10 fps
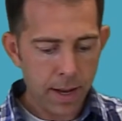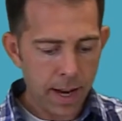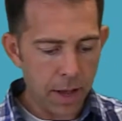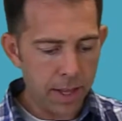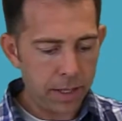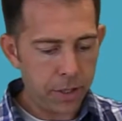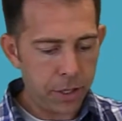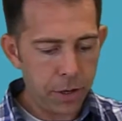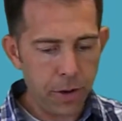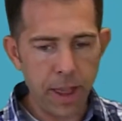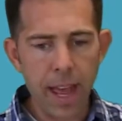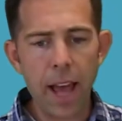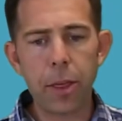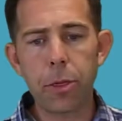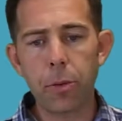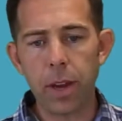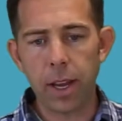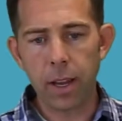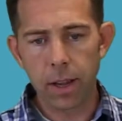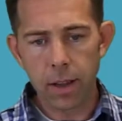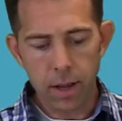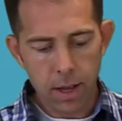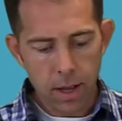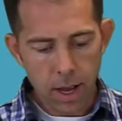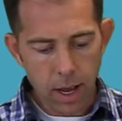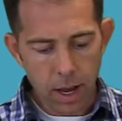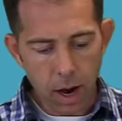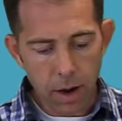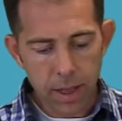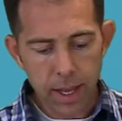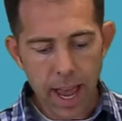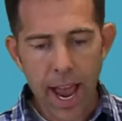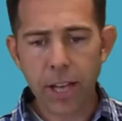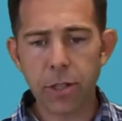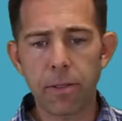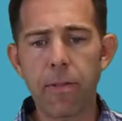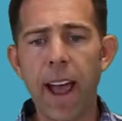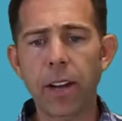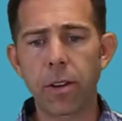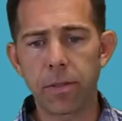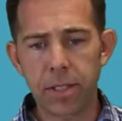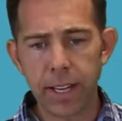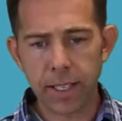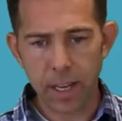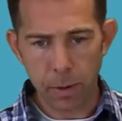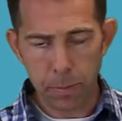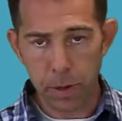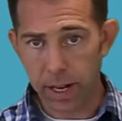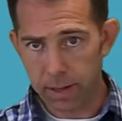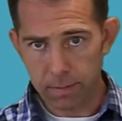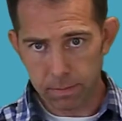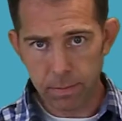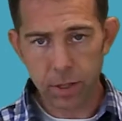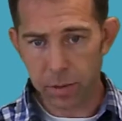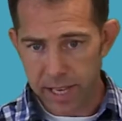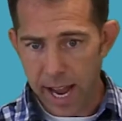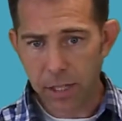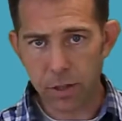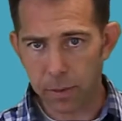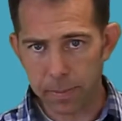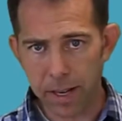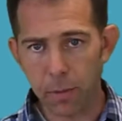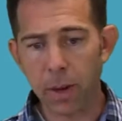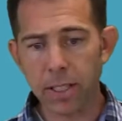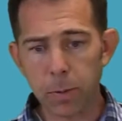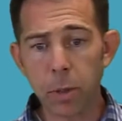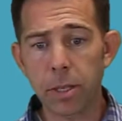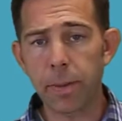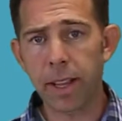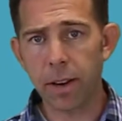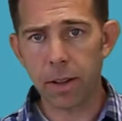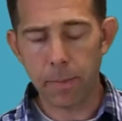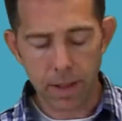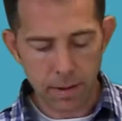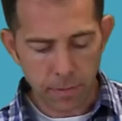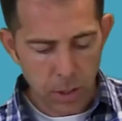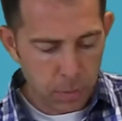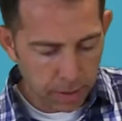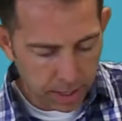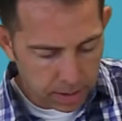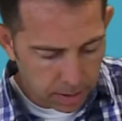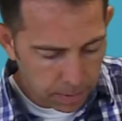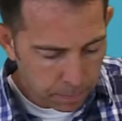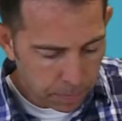Now this 2 and that 3 are the extra factor of 6 that we put in. So it's extra, meaning it wasn't supposed to be there in the first place.